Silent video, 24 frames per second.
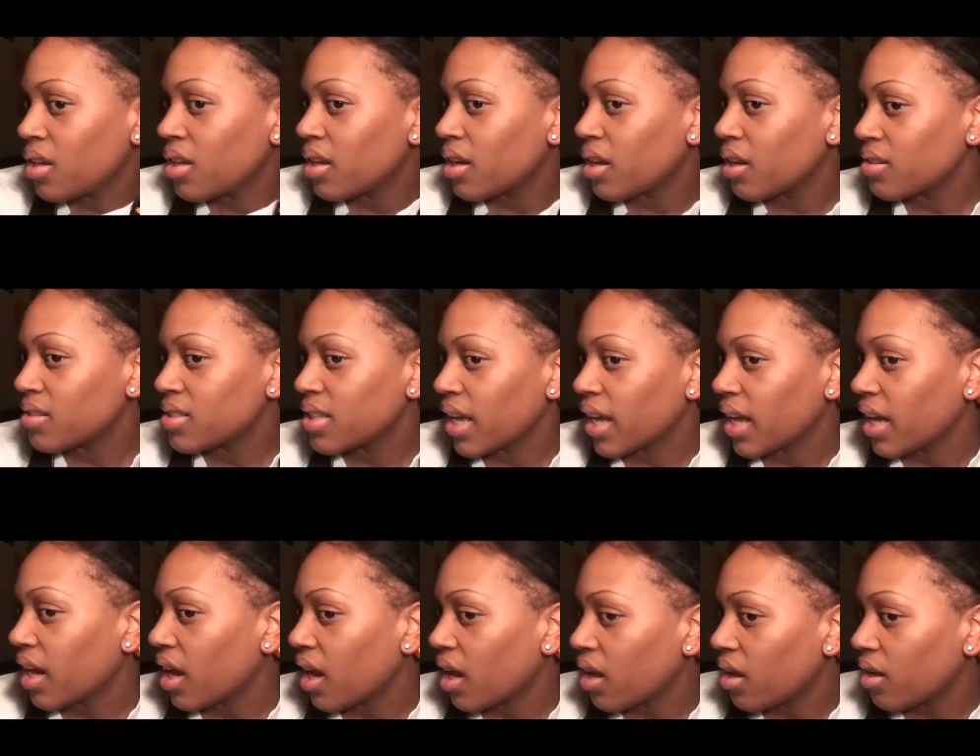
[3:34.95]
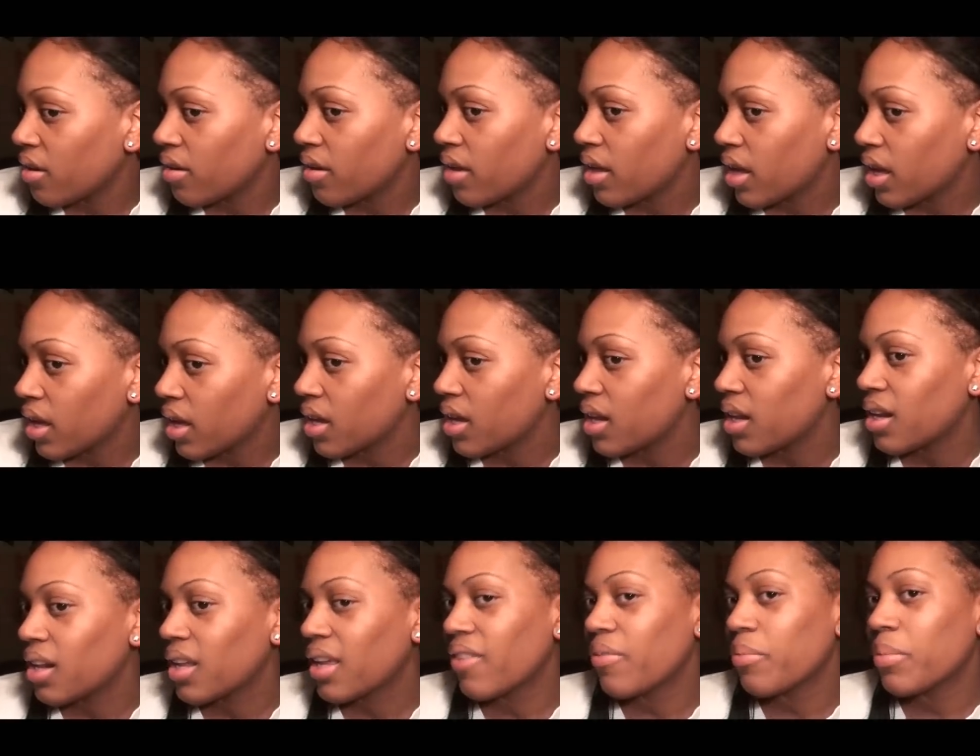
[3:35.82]
and I'll take it out and
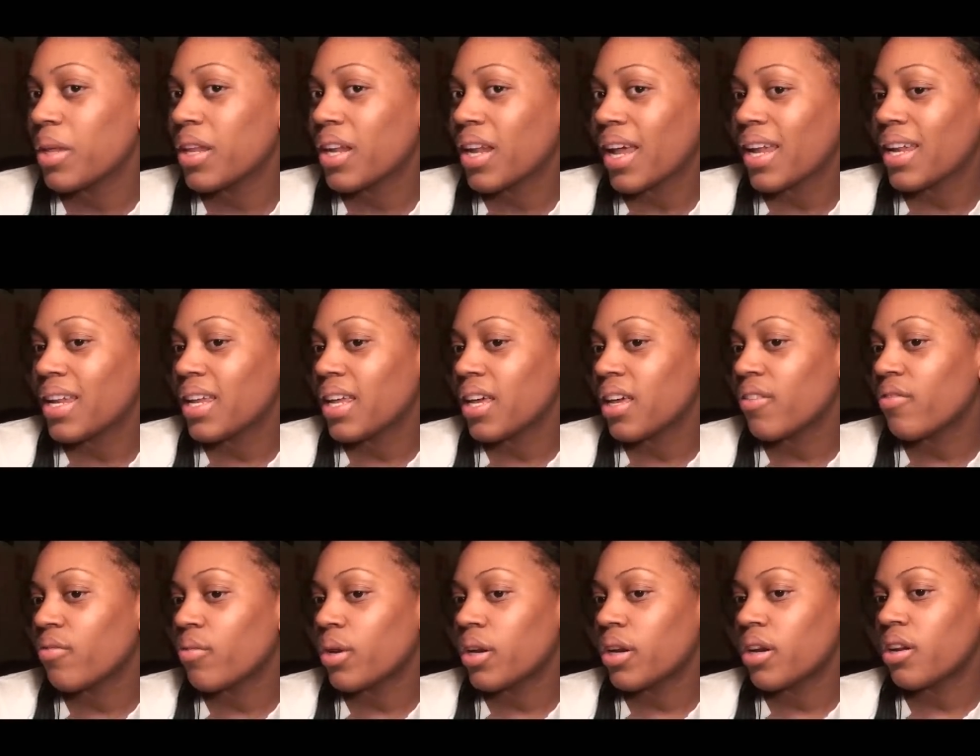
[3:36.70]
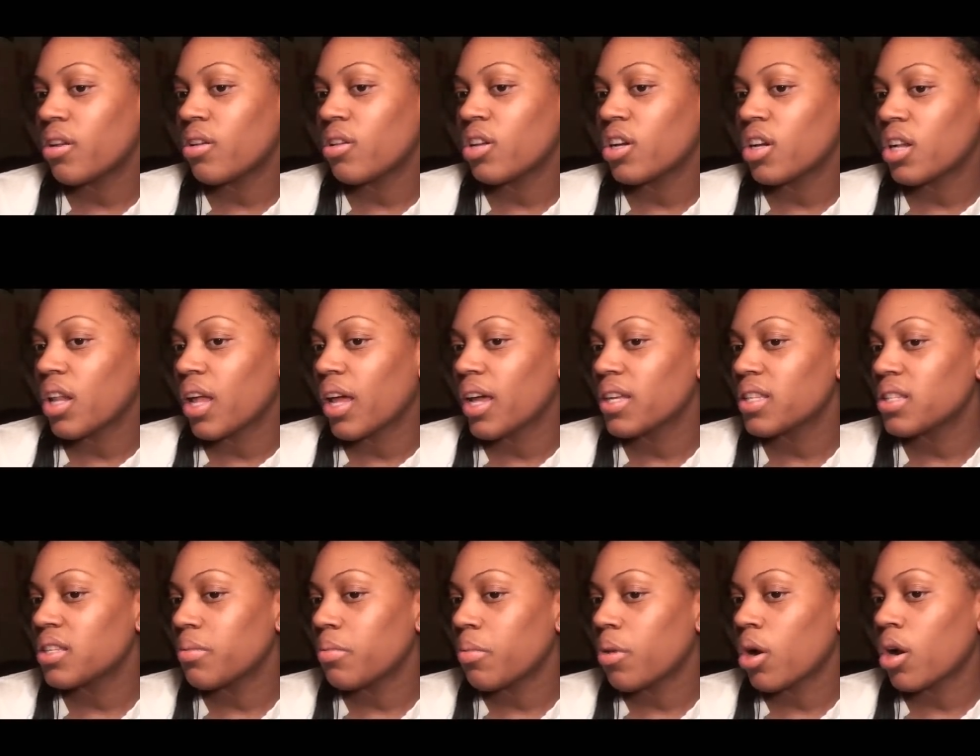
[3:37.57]
it'll give me an idea of what it'll look like
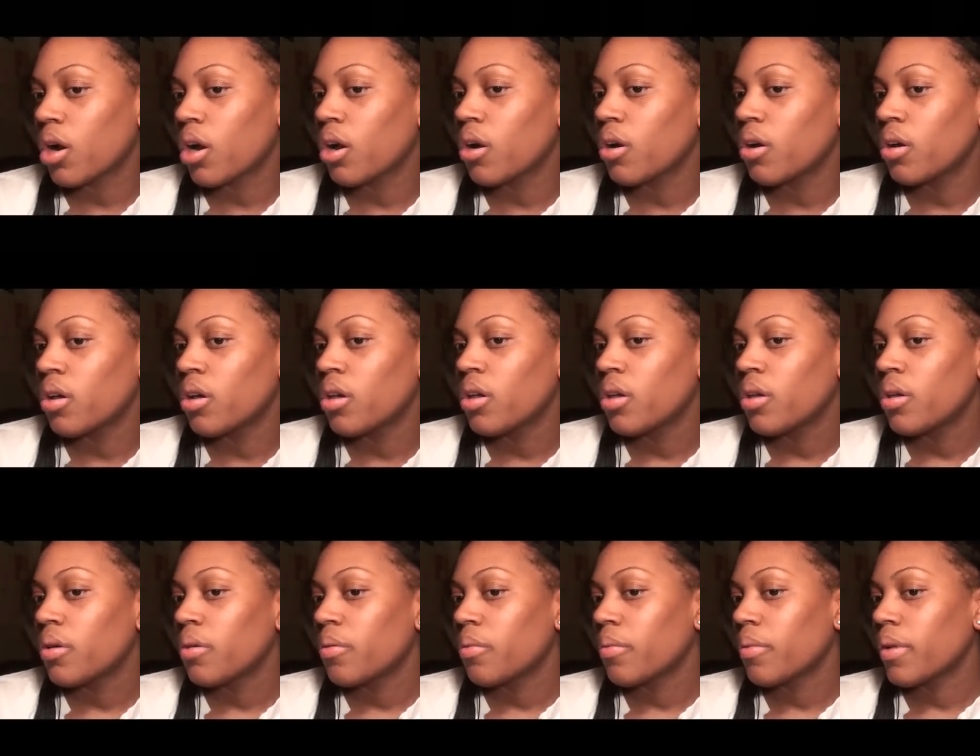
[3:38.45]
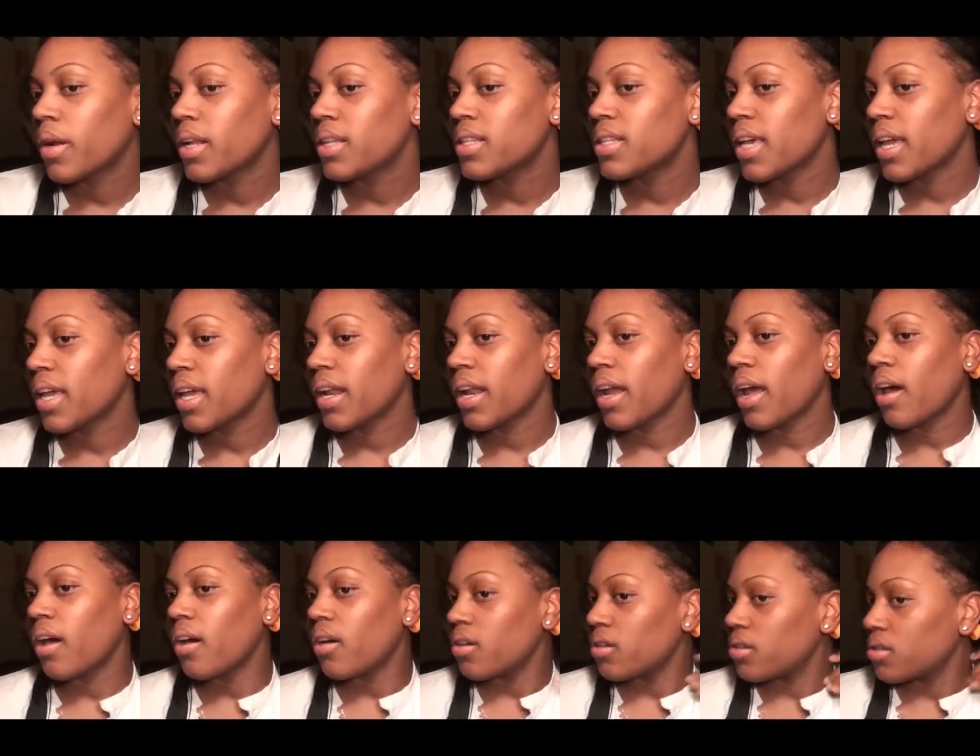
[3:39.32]
tomorrow when I take it
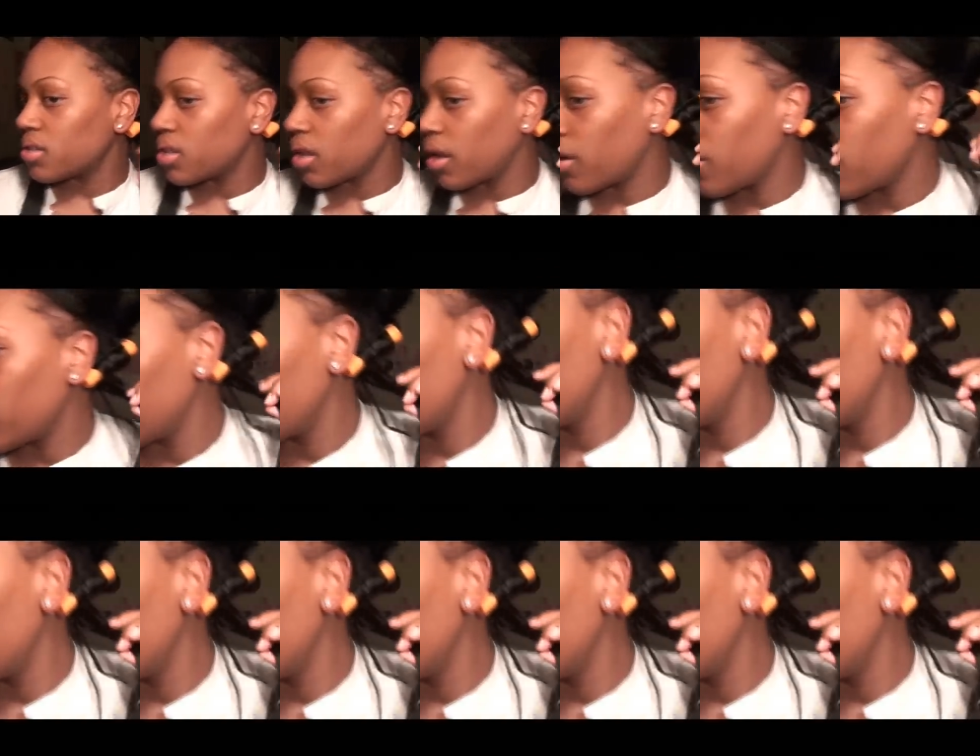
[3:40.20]
out. So